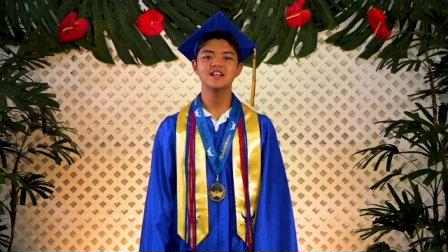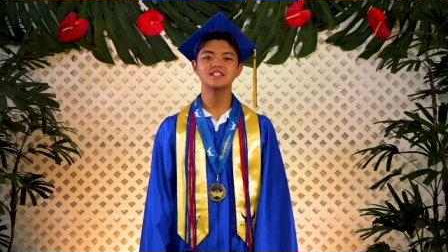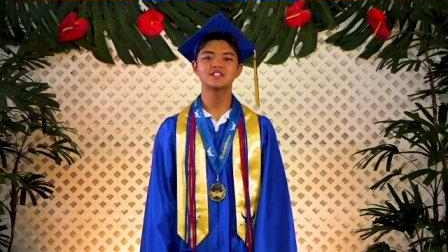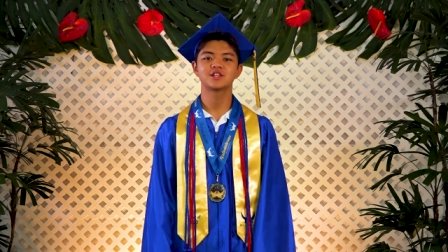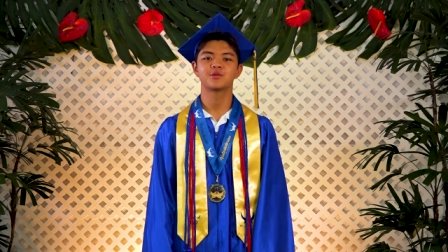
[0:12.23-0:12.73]
is
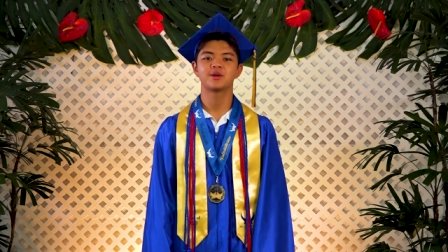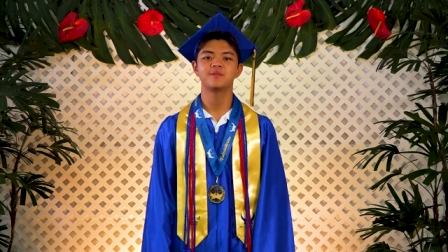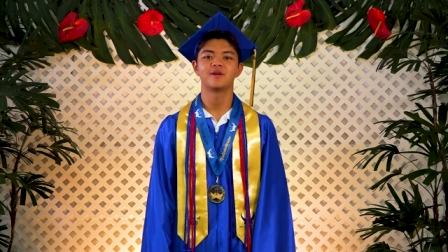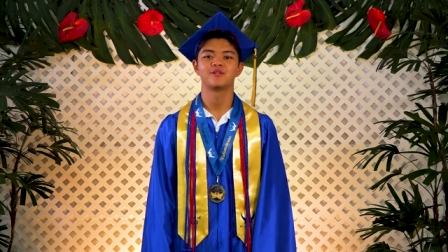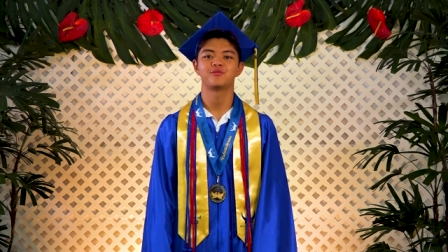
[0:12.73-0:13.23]
this
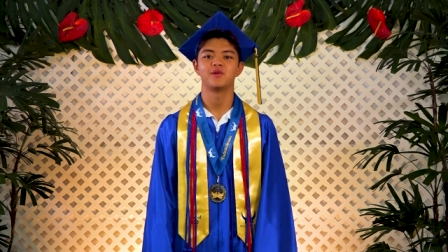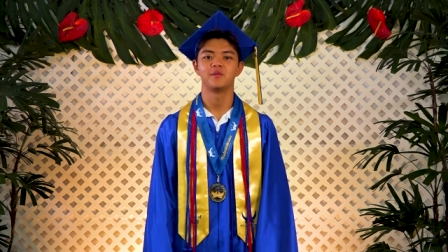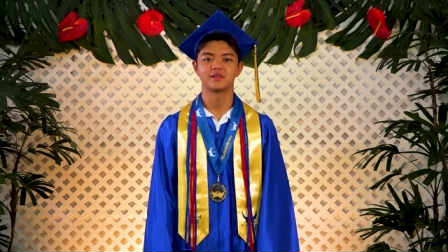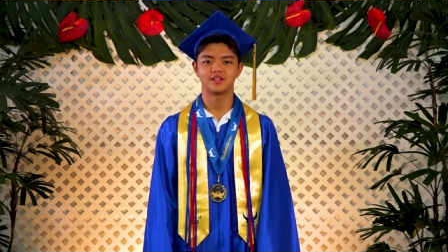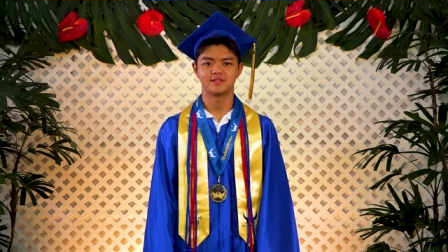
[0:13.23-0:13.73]
creep on
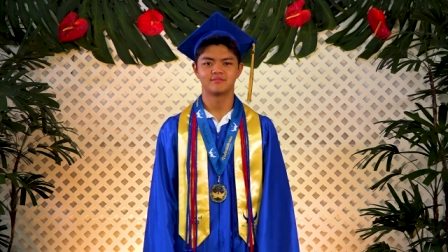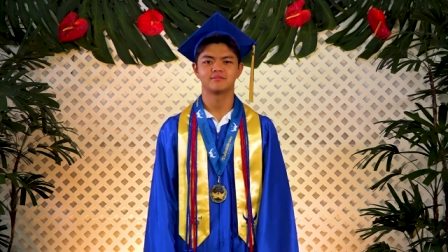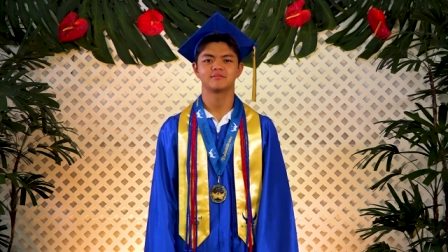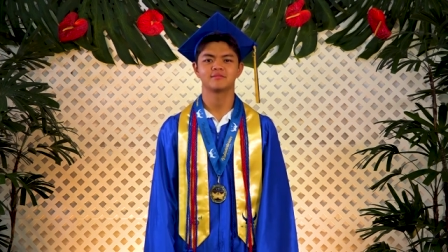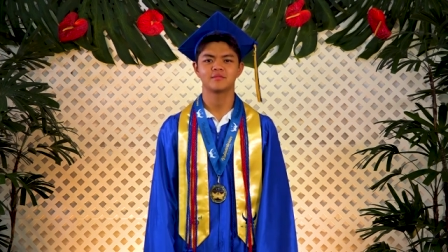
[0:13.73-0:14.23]
film again?
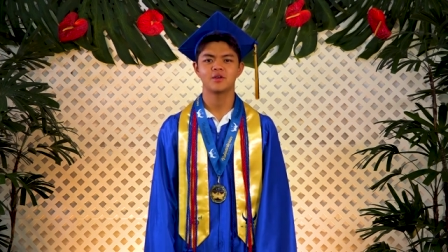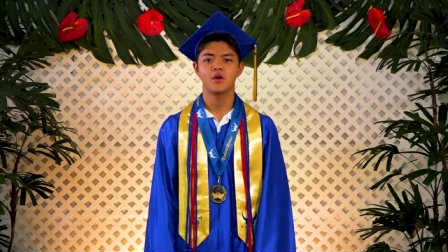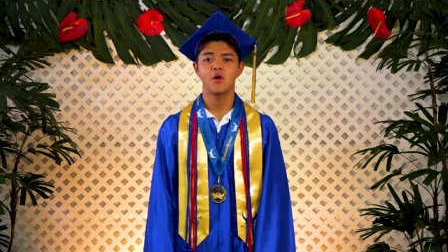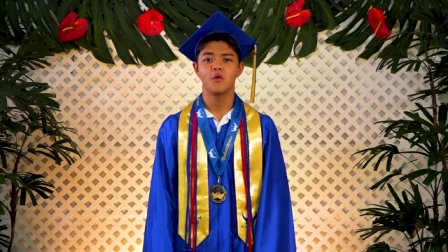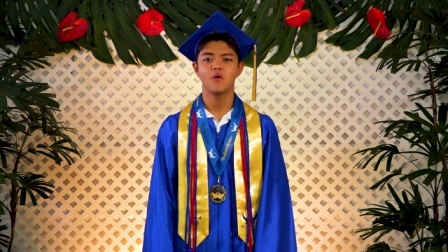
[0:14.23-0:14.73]

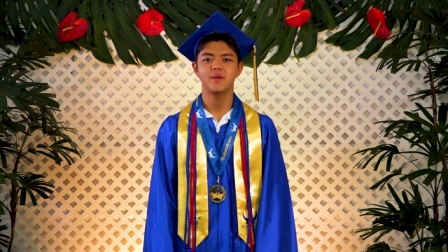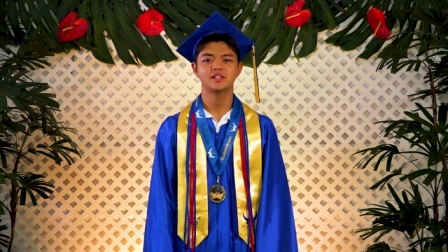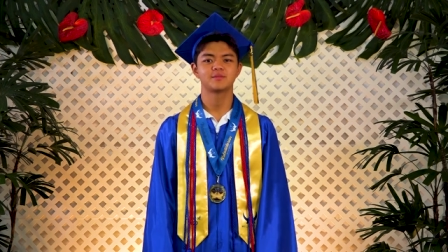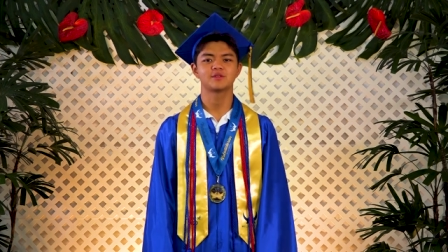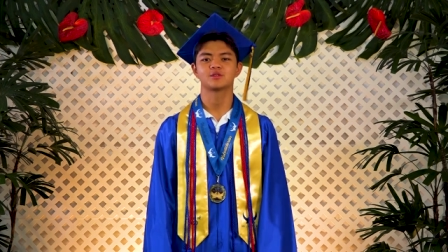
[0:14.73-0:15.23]
What
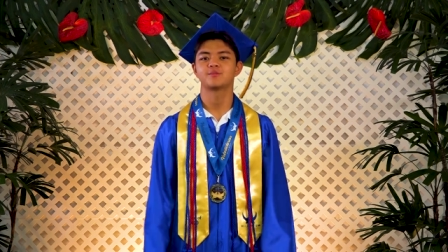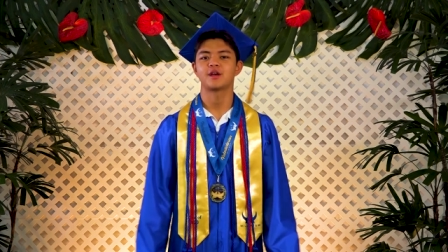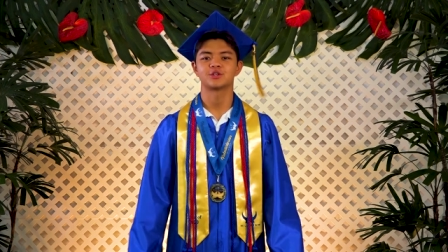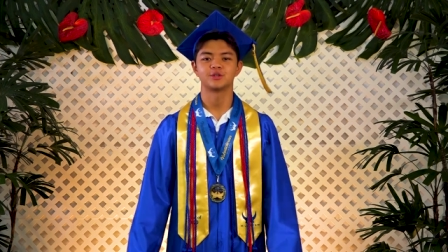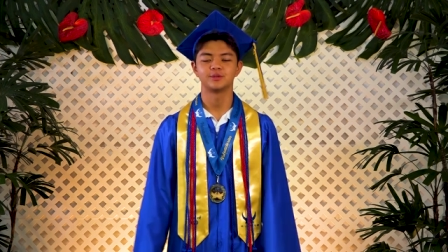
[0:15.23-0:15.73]
makes him so
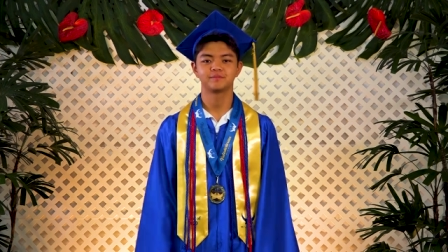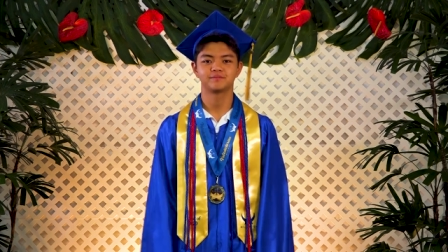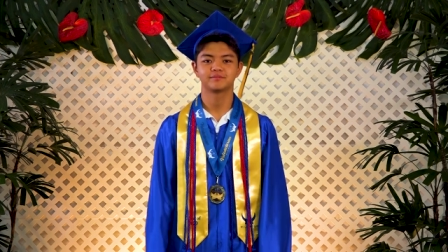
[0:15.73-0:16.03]
special?